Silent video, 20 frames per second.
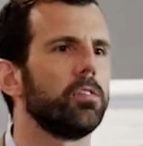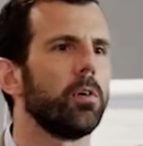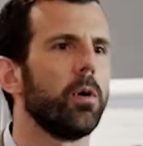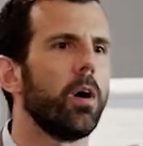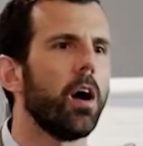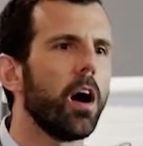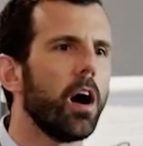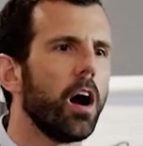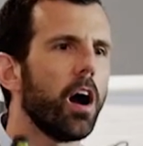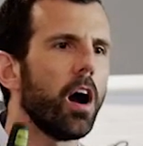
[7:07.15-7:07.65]

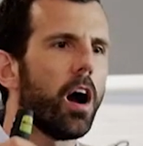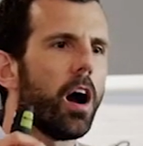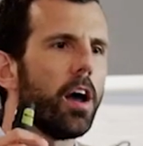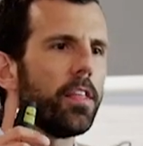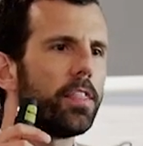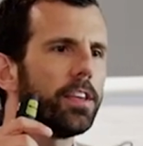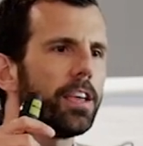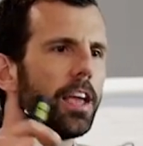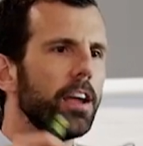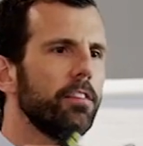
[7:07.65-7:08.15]
So
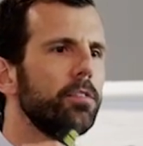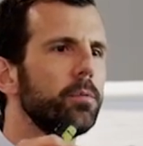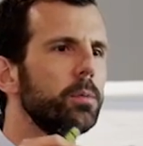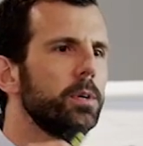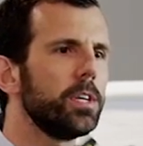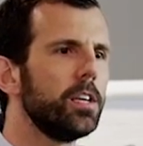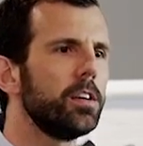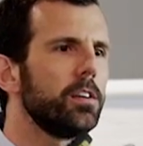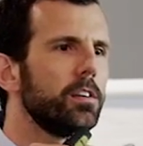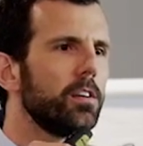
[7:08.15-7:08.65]
I think
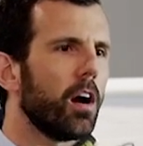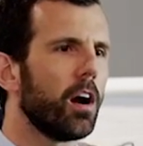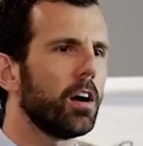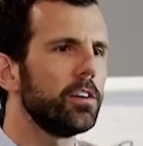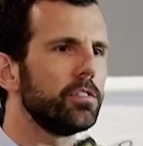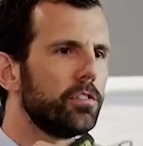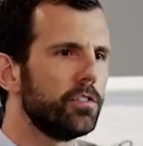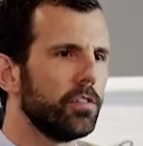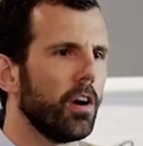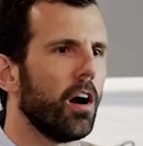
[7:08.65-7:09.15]
everyone here,
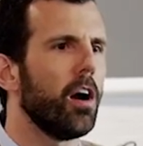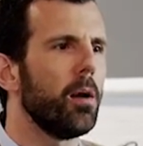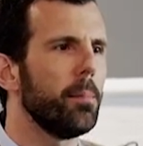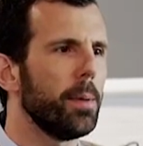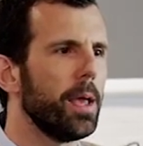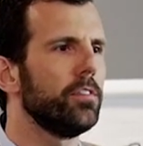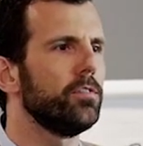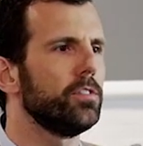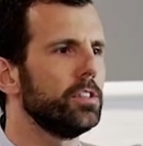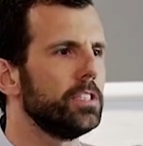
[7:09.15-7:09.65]
our
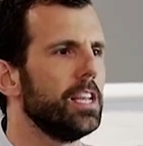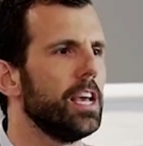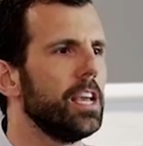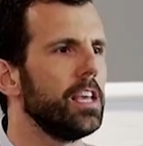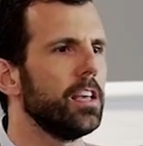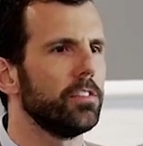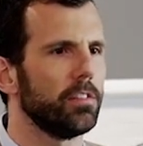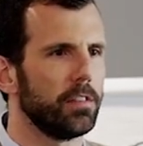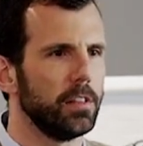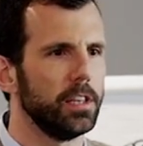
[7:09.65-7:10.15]
job every
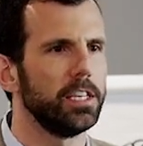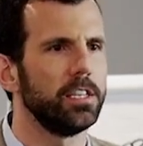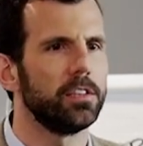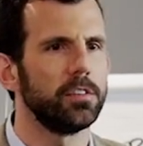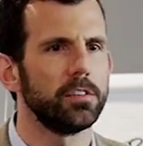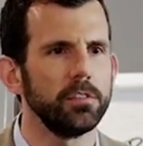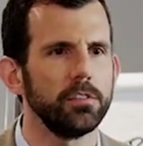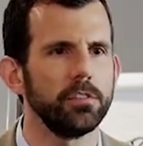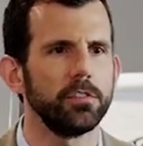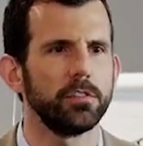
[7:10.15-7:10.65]
day as
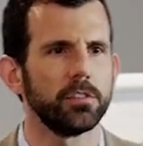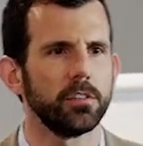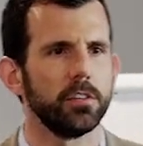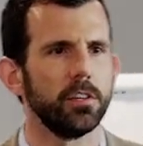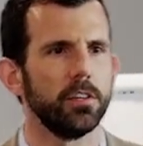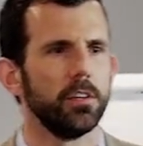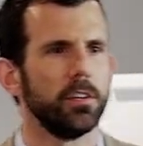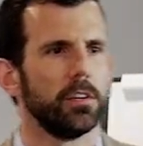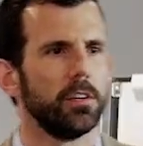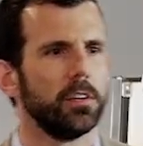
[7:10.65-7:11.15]
leaders
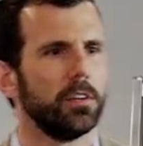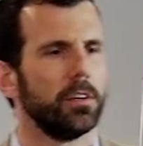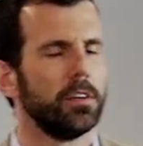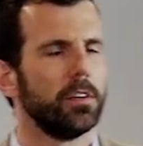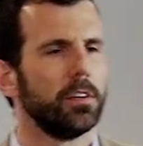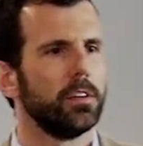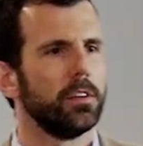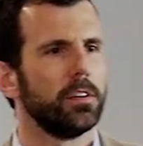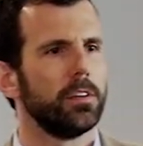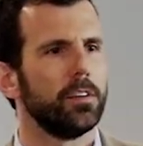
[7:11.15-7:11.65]

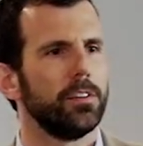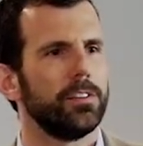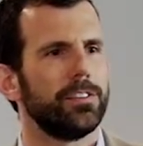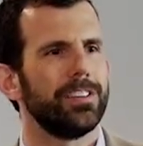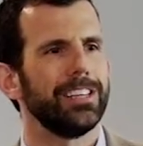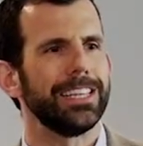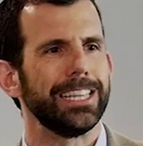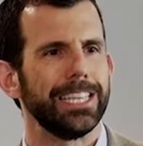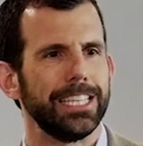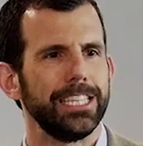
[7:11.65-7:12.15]

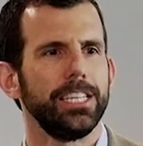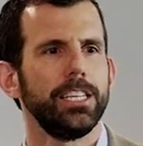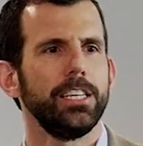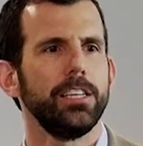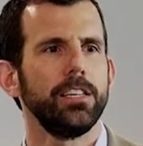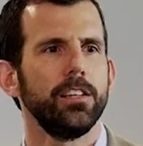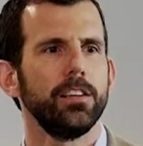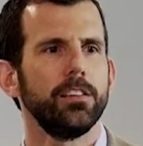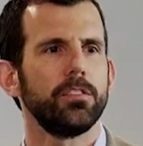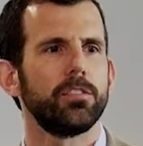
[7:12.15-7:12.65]
to
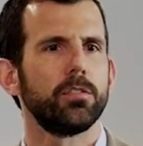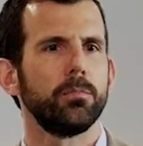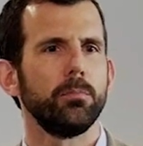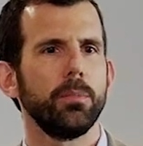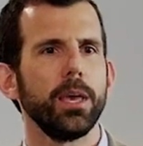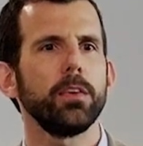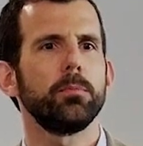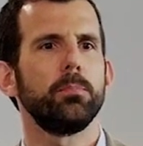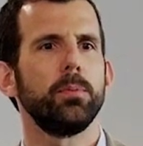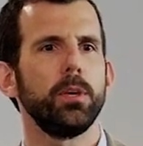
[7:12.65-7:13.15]
lead is to
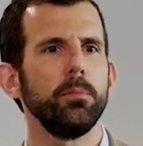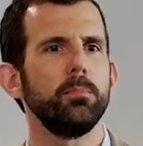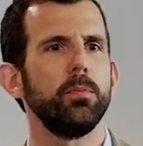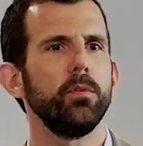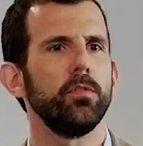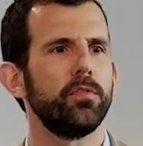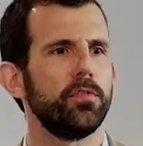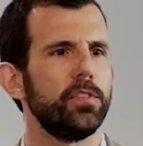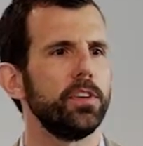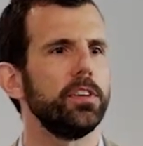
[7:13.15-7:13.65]
make
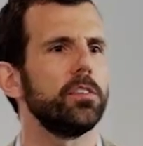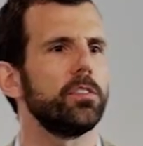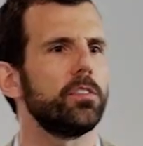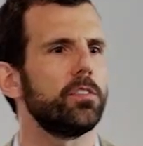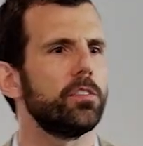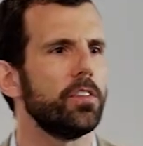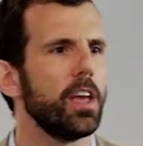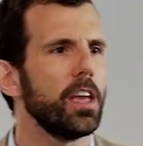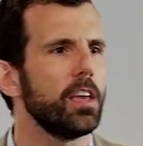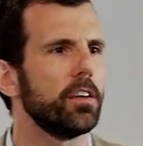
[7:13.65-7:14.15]
people feel
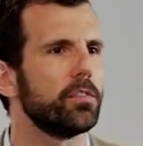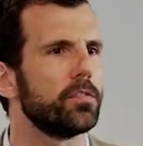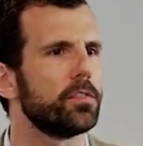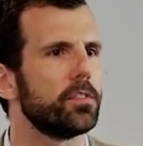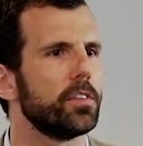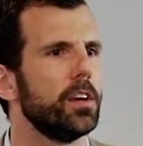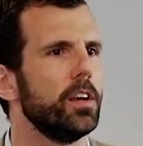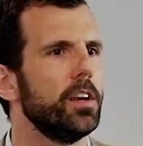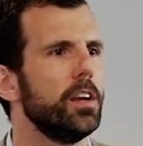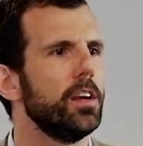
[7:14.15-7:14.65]
safe.